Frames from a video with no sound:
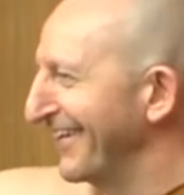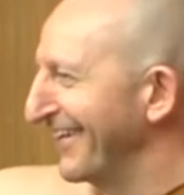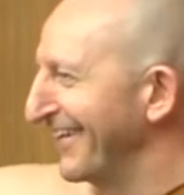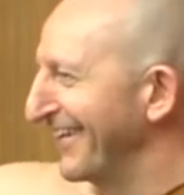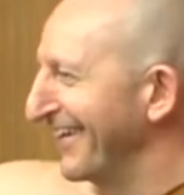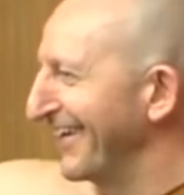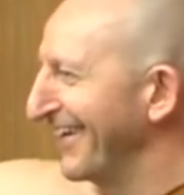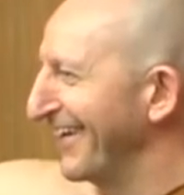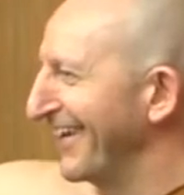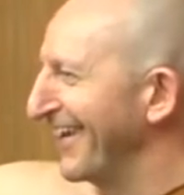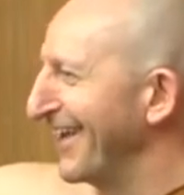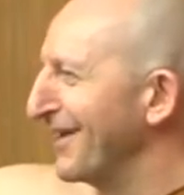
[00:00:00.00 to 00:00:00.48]

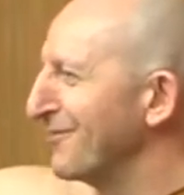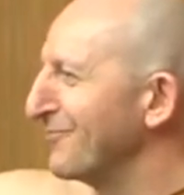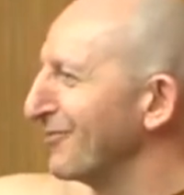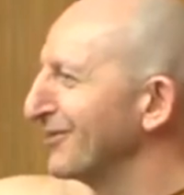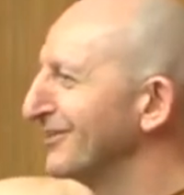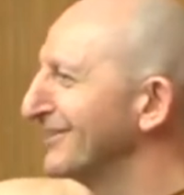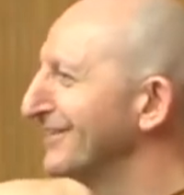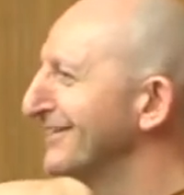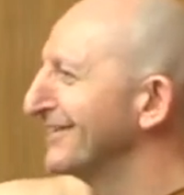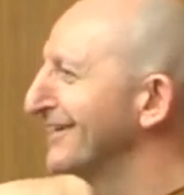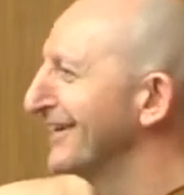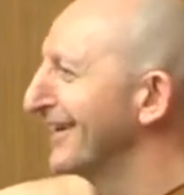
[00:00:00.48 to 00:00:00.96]
uh, he
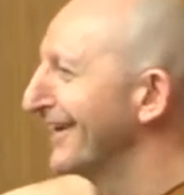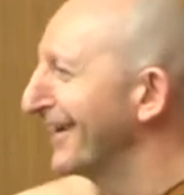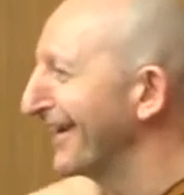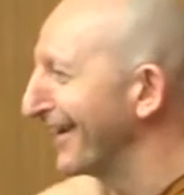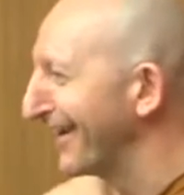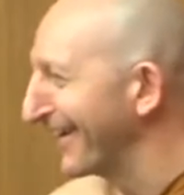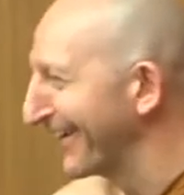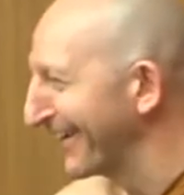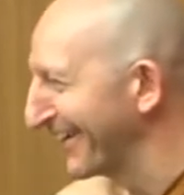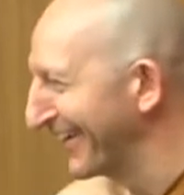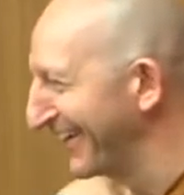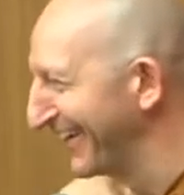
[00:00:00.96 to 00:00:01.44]
wanted to
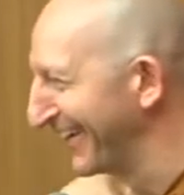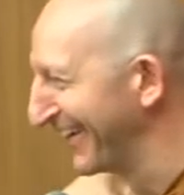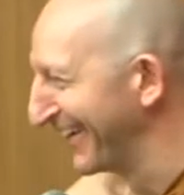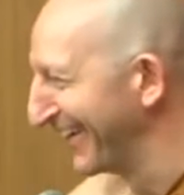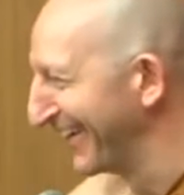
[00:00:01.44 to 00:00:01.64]
hear.